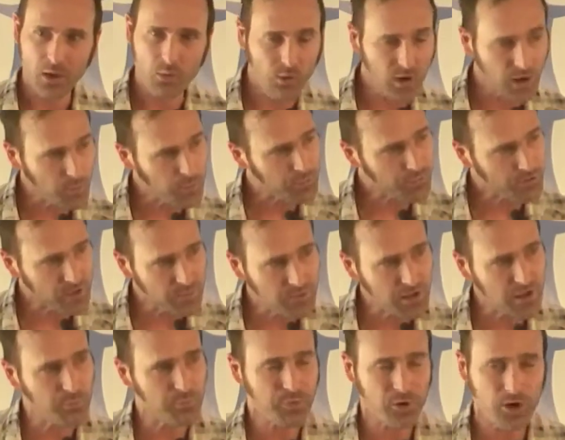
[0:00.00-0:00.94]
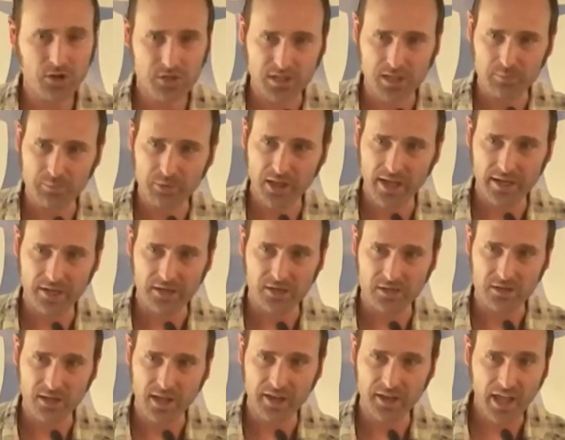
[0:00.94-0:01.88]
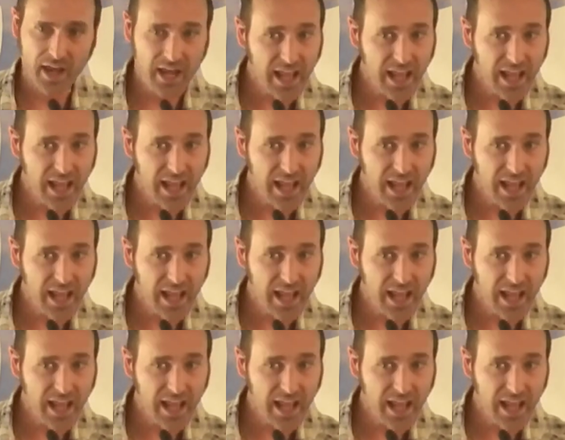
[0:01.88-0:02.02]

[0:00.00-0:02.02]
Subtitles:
I want a premium parking placard.